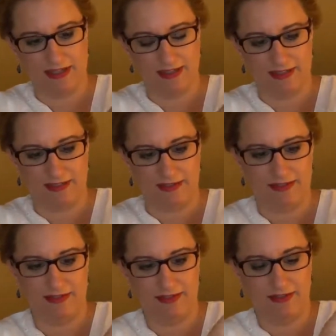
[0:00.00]
these little
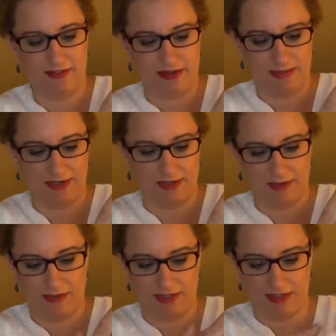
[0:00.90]
strappy
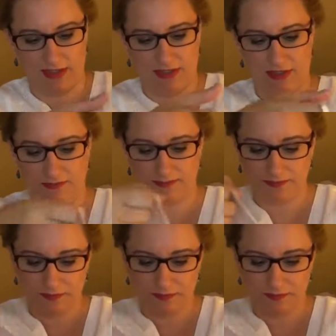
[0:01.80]
doos in here.